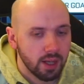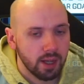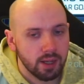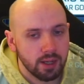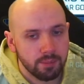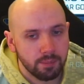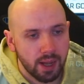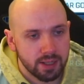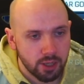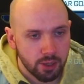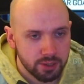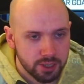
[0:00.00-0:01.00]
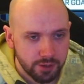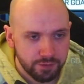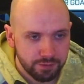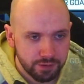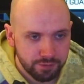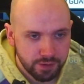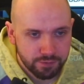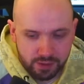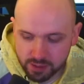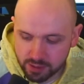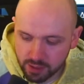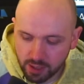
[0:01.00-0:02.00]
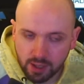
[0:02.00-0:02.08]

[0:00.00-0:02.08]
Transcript: and going to your 50-50s.